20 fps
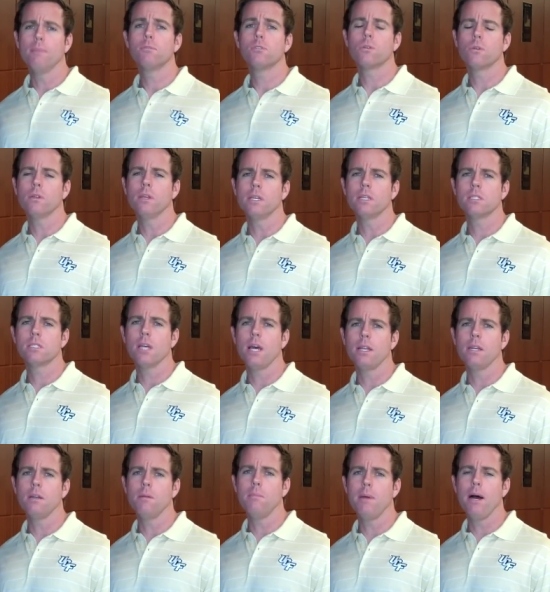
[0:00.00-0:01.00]
I'm certainly
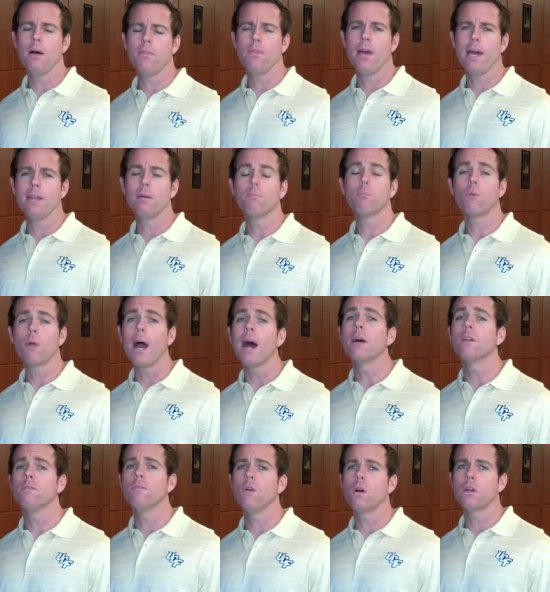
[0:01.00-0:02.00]
excited about that and
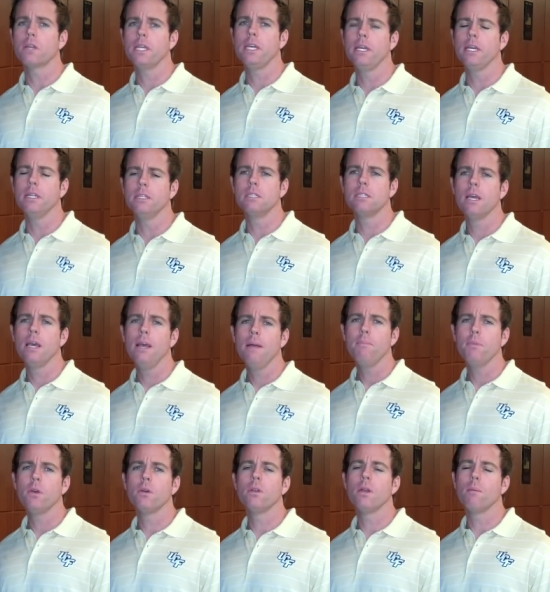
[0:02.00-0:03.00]
proud of our kids.
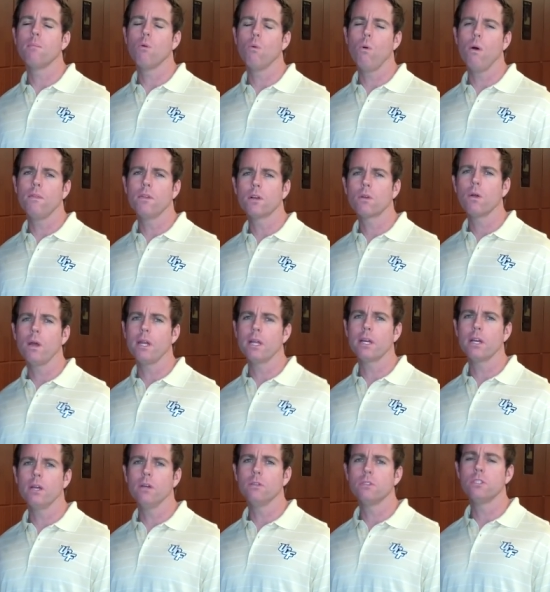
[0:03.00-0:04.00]
You know, number one, the
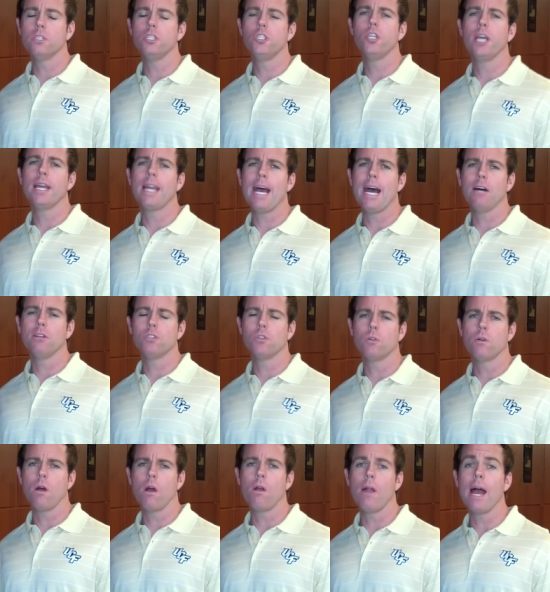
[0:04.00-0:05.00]
credit goes to Jen
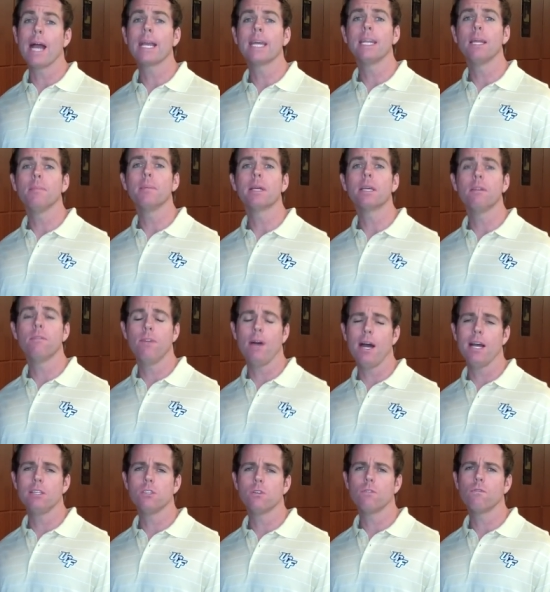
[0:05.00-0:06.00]
Alger, our academic
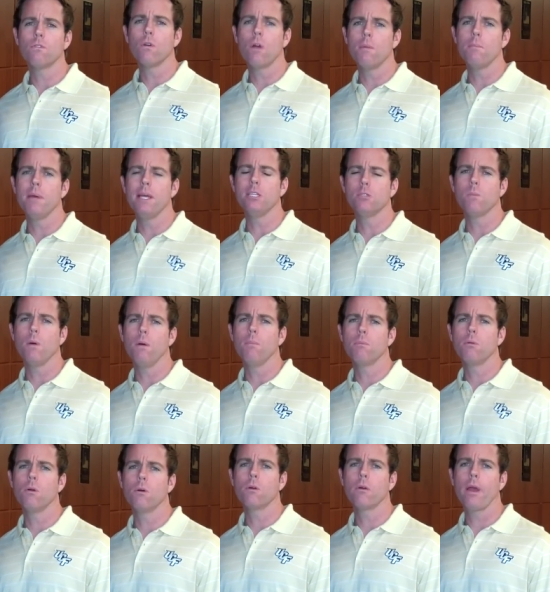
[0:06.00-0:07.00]
advisor for our baseball
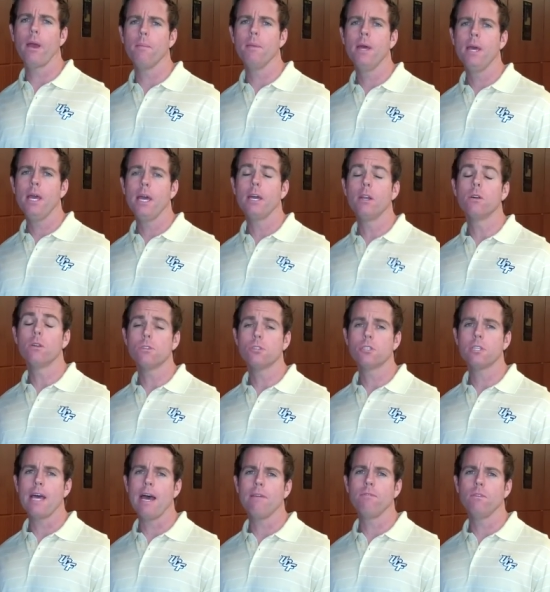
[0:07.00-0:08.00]
program, and her
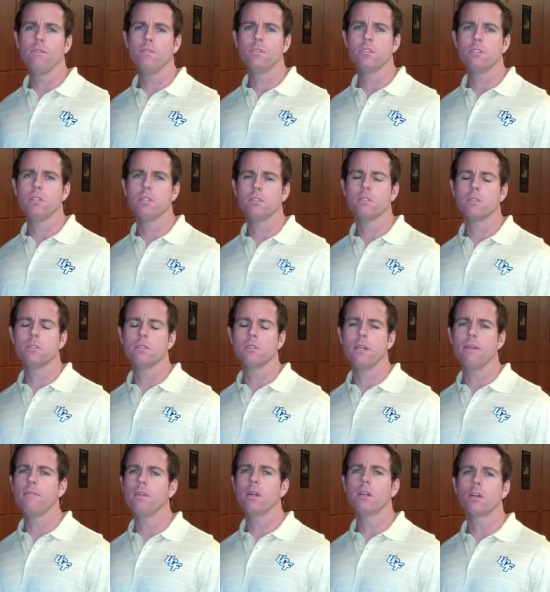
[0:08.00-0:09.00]
staff of assistants.
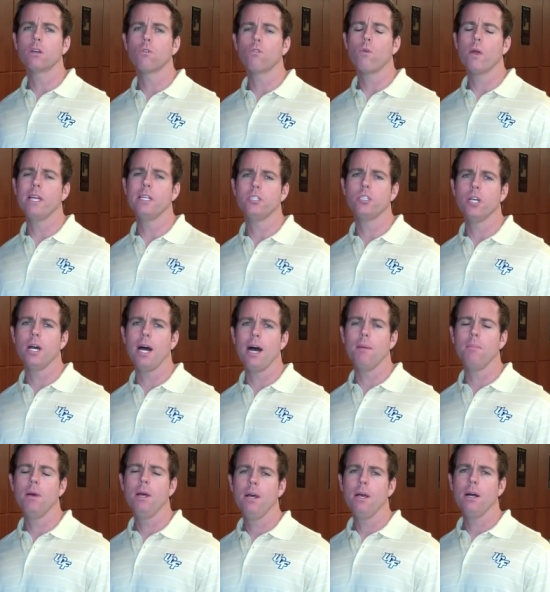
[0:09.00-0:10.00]
They've done a great
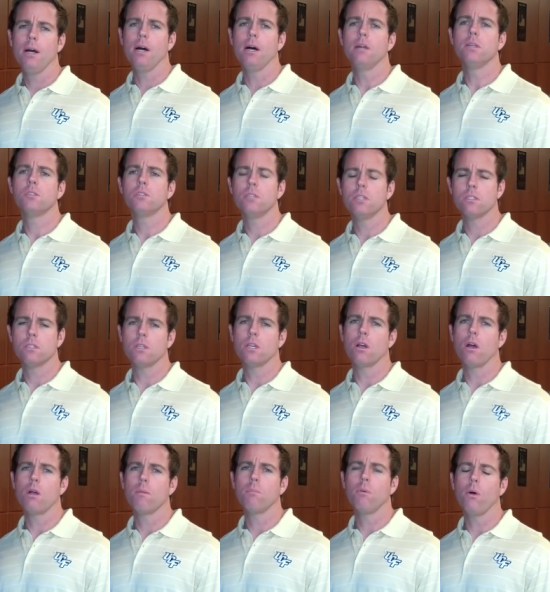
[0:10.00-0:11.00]
job
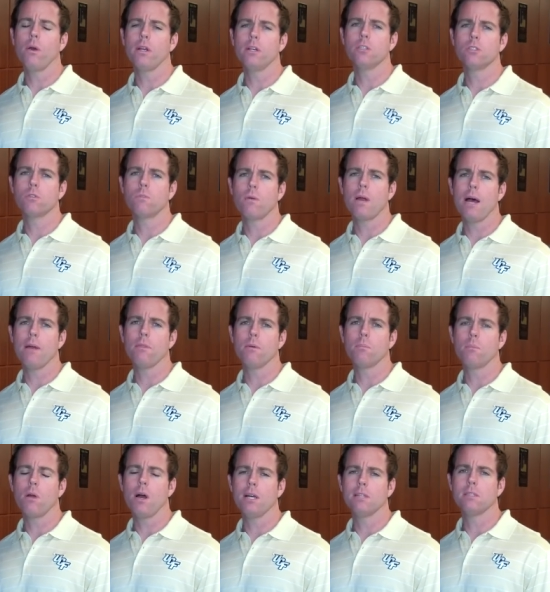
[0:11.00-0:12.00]
assisting our players throughout the
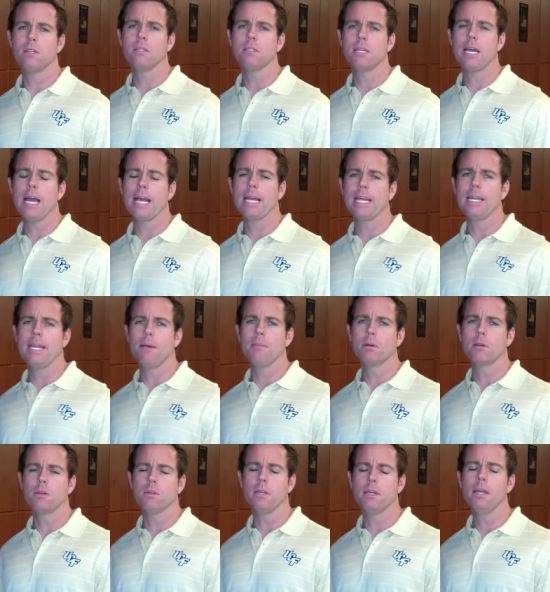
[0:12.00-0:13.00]
process
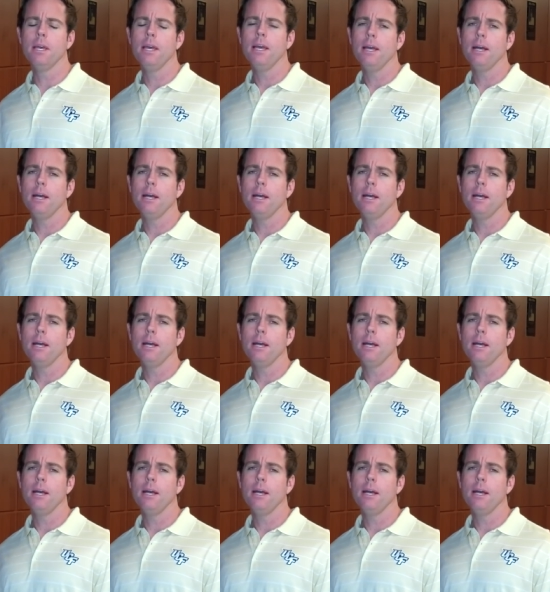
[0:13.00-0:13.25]
academically.